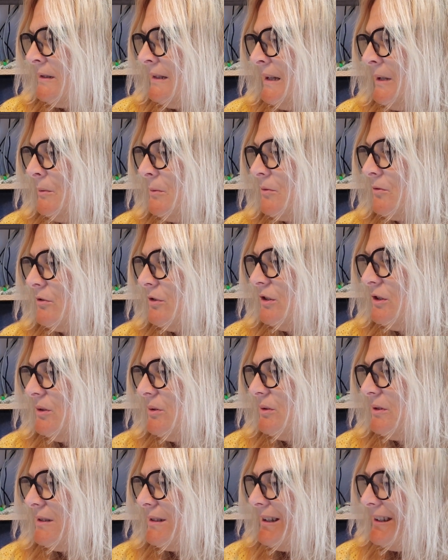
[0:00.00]
Then it was
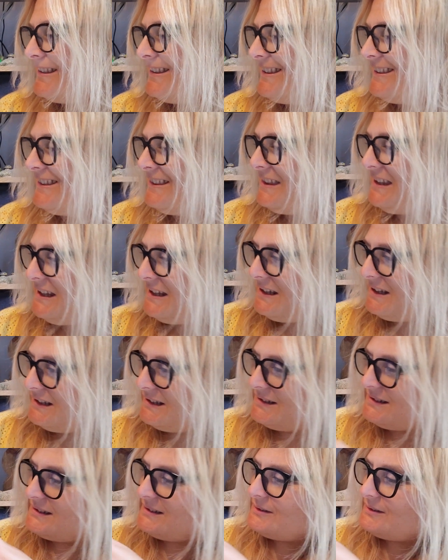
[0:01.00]
reduced, I think,